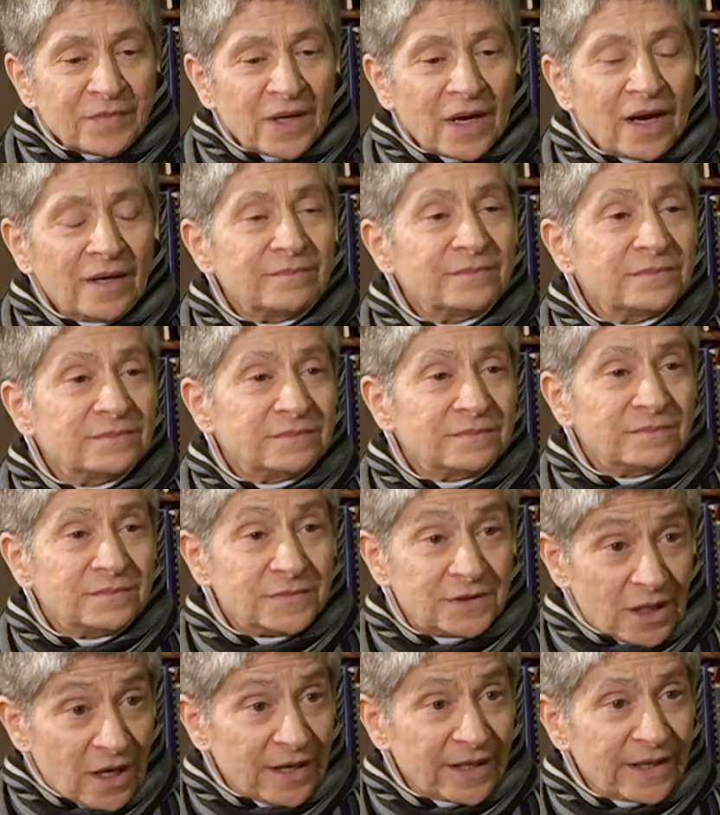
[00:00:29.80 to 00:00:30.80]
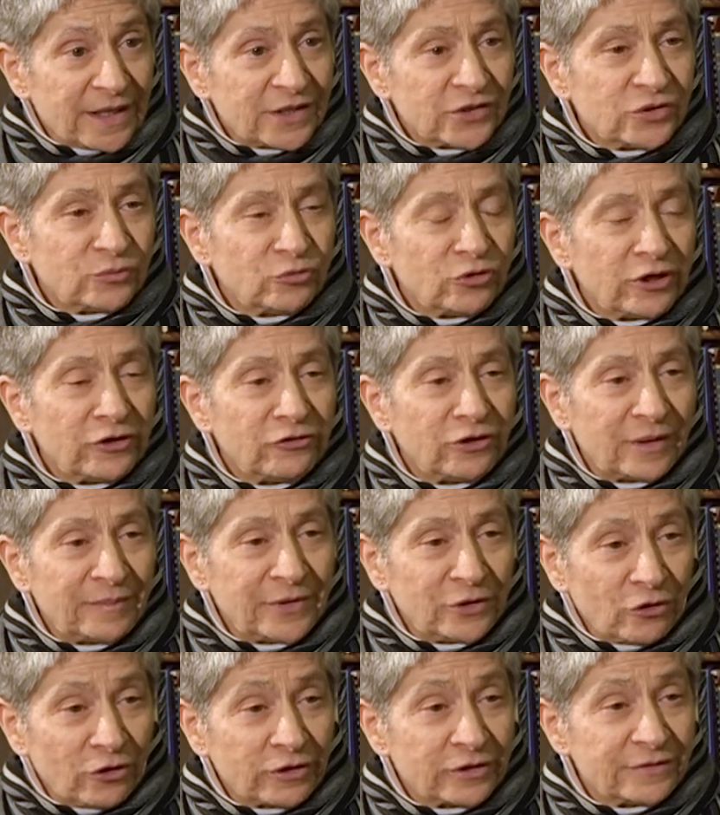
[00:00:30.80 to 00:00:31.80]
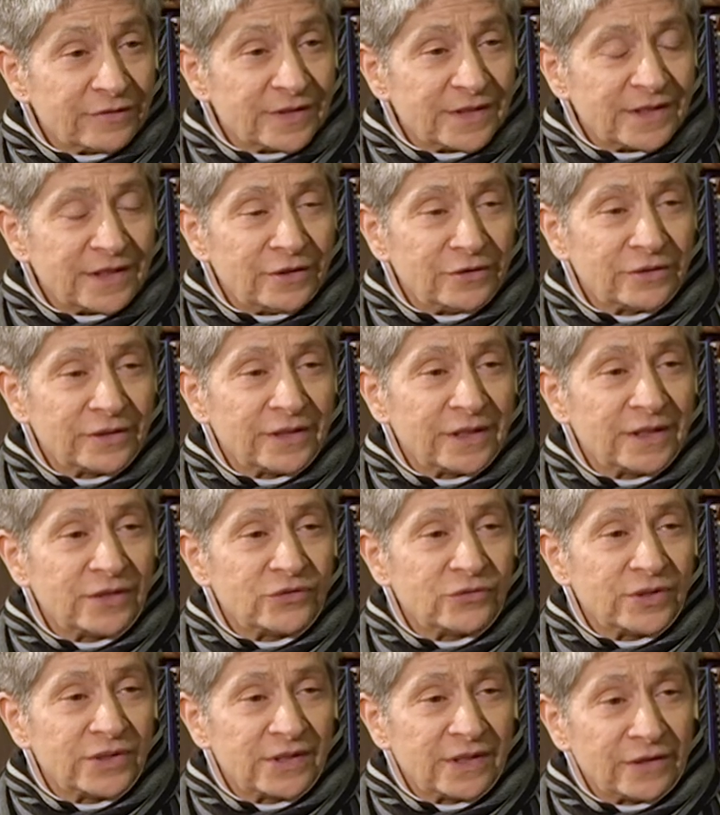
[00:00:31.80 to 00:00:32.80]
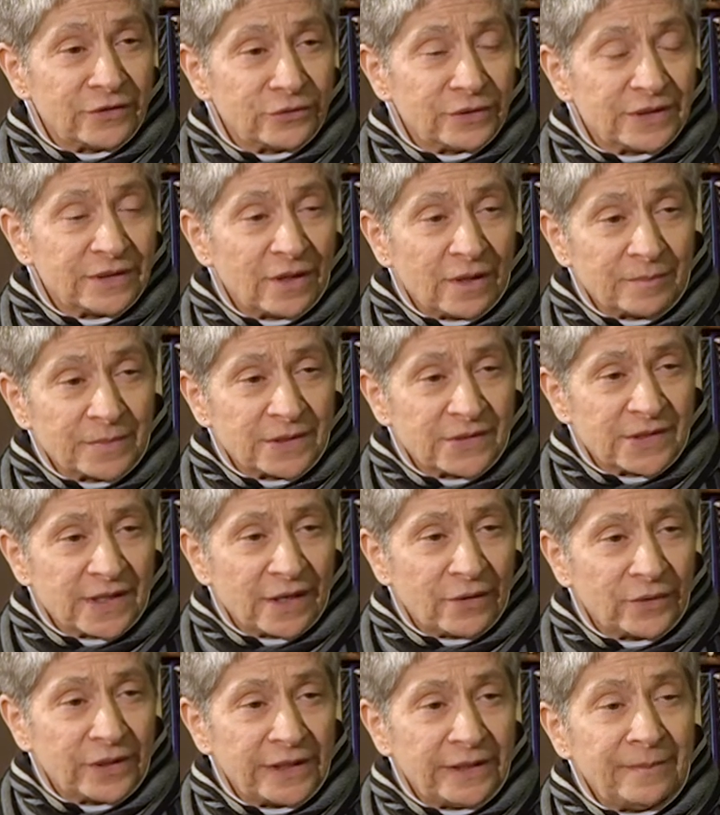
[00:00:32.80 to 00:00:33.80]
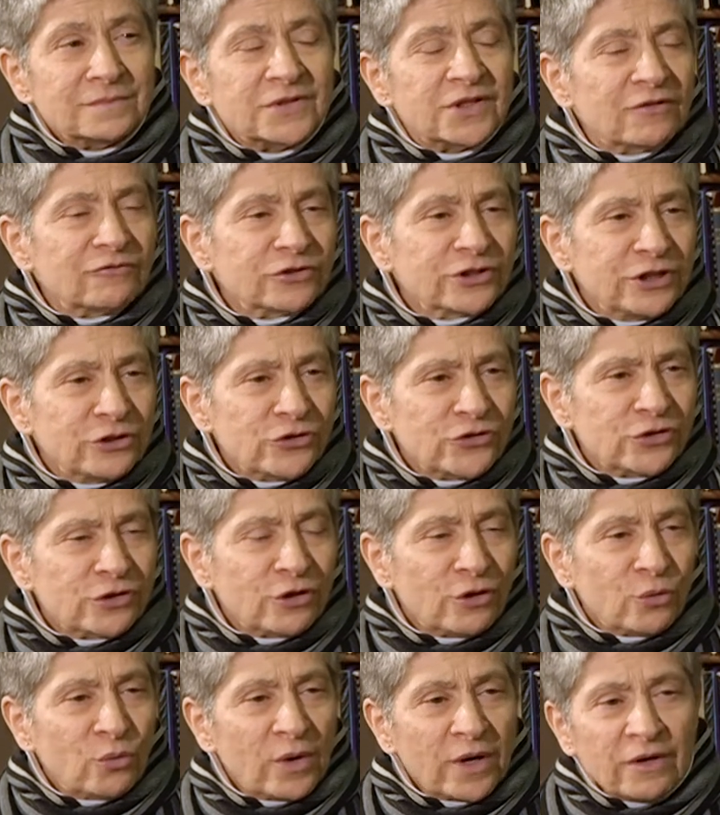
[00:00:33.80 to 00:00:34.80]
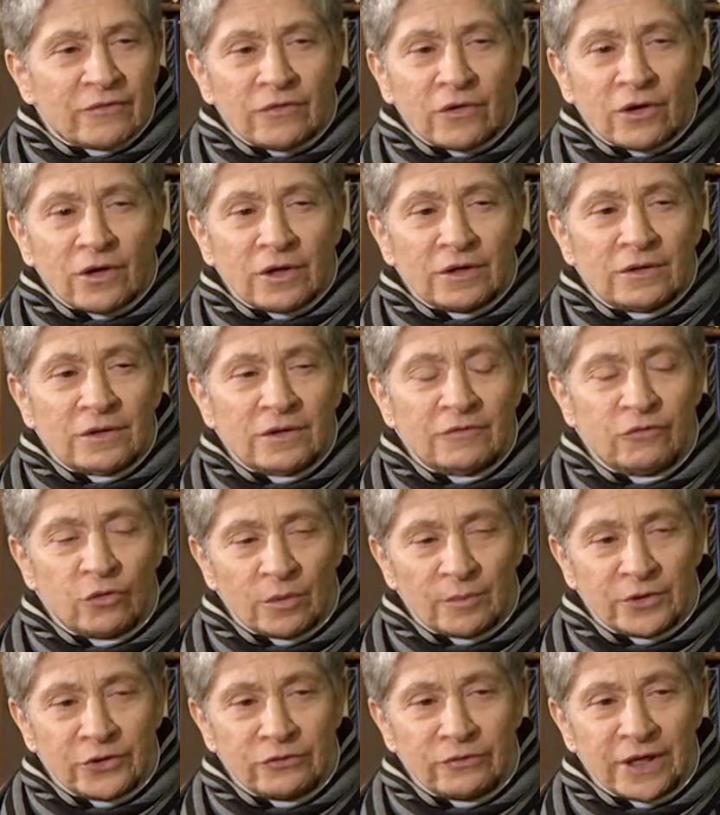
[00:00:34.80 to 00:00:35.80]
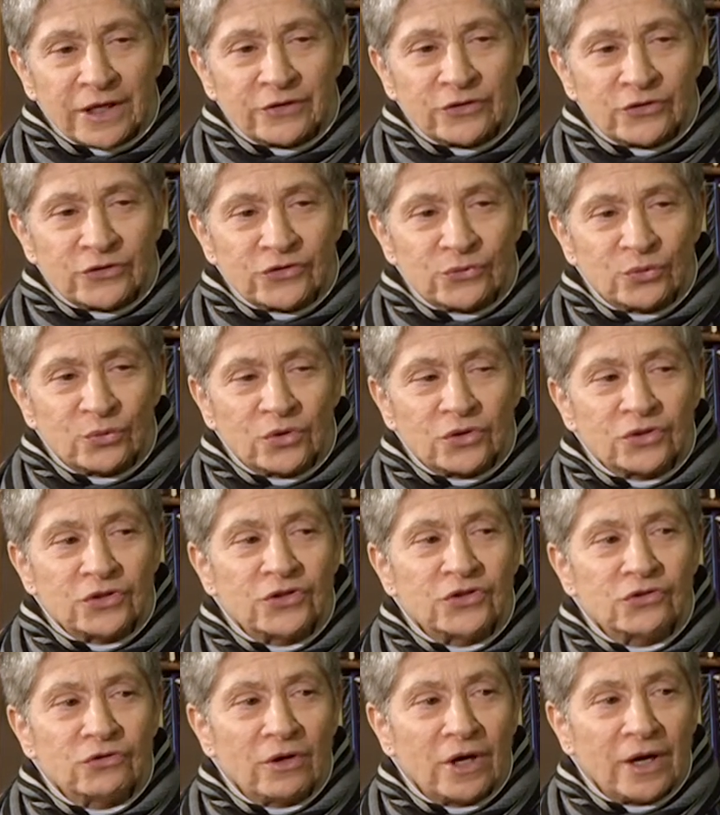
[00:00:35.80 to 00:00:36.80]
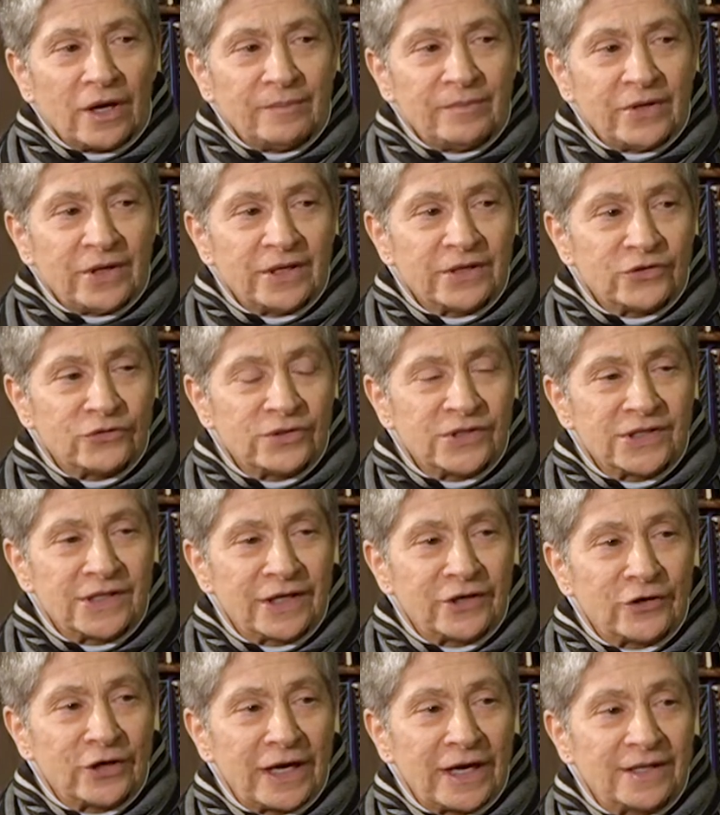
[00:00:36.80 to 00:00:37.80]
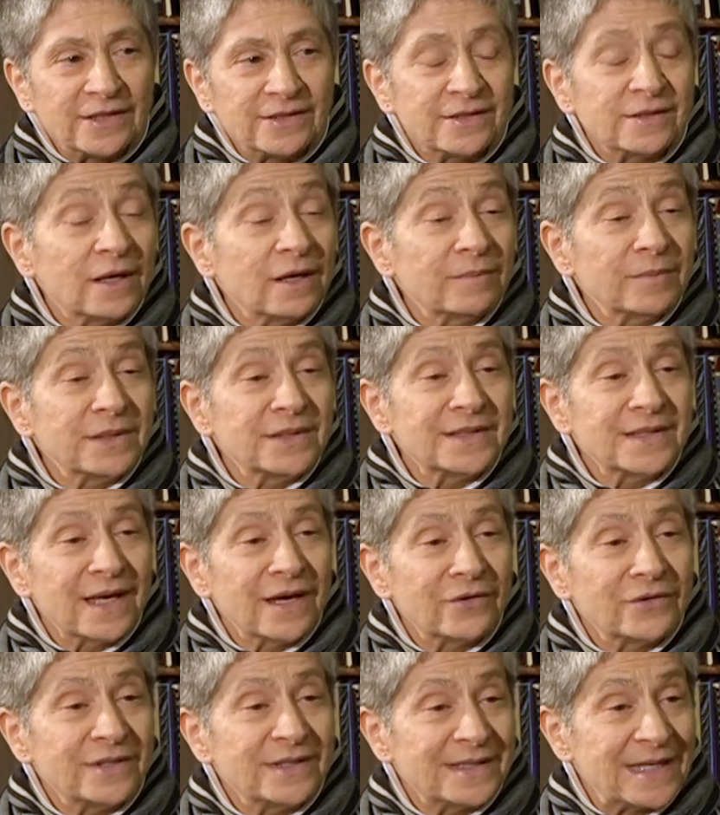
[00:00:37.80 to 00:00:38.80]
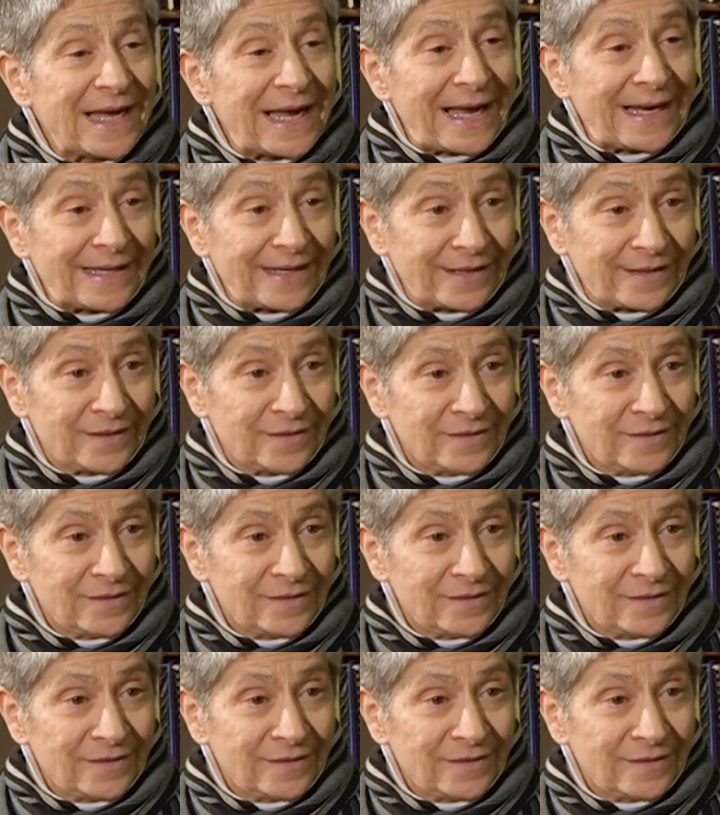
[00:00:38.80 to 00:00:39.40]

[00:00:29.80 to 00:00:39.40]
I'm Donna Eschenbrenner. I'm the archivist here at the History Center in Tompkins County. Several years ago, one of our former directors described the History Center as Tompkins County's attic.